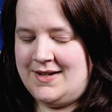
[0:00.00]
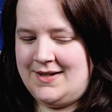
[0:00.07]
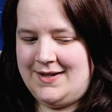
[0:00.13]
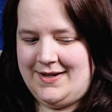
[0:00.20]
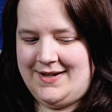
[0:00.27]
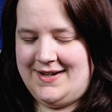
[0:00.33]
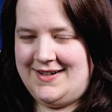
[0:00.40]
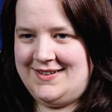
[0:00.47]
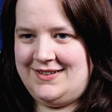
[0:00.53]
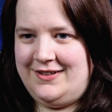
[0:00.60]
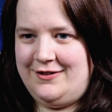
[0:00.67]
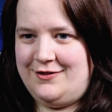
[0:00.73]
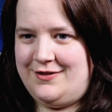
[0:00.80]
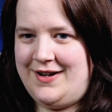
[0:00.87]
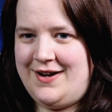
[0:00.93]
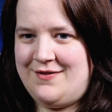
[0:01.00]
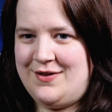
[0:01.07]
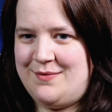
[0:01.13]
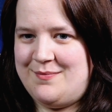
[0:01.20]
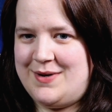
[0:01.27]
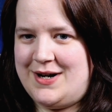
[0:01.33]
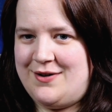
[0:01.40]
Yeah, you don't have
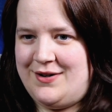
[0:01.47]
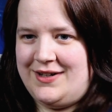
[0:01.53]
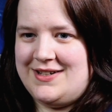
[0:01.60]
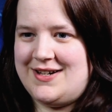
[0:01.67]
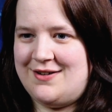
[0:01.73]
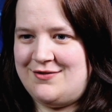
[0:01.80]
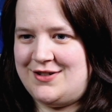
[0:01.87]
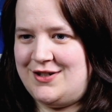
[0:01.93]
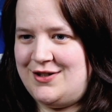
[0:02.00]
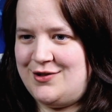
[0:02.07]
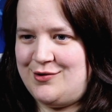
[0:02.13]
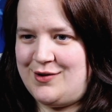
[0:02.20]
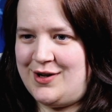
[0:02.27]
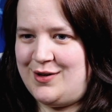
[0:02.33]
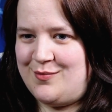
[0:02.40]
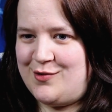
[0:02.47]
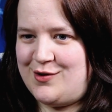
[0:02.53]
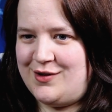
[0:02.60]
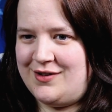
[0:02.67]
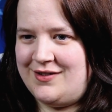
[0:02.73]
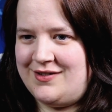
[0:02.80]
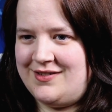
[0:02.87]
him bowing down to you
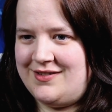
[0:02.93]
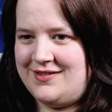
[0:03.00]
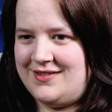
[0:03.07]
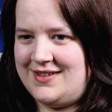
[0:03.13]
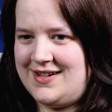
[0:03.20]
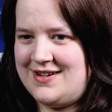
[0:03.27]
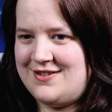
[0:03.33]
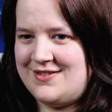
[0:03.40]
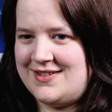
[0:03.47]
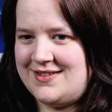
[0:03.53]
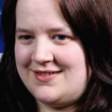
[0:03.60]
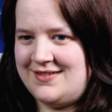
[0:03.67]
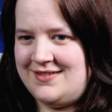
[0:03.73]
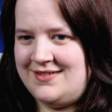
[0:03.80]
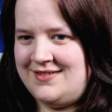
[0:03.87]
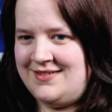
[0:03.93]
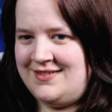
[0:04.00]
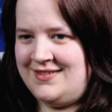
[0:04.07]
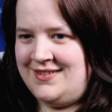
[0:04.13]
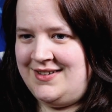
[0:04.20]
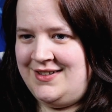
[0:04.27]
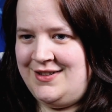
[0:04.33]
anymore, Klaus.
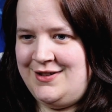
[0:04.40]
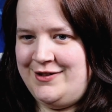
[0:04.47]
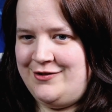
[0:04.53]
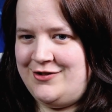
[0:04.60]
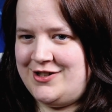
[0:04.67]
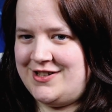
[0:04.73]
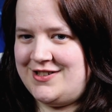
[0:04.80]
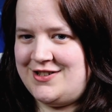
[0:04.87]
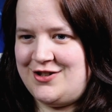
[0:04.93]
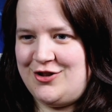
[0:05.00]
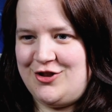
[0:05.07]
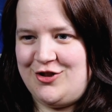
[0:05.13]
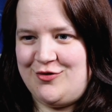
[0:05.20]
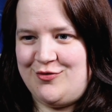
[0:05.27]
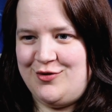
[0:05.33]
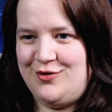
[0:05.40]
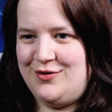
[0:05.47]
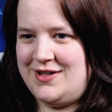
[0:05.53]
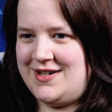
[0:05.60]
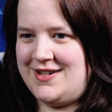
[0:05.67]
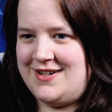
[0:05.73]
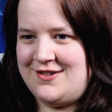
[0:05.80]
You just threw
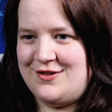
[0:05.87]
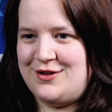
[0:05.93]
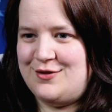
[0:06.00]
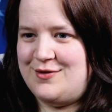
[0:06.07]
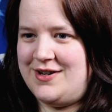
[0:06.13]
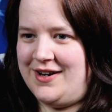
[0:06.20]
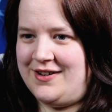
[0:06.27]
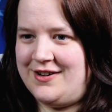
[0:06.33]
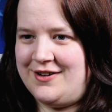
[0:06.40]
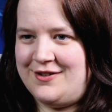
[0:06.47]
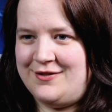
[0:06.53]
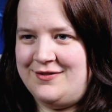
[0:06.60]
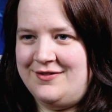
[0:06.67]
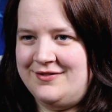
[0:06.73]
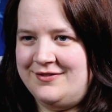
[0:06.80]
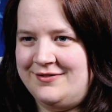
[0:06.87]
that out the window.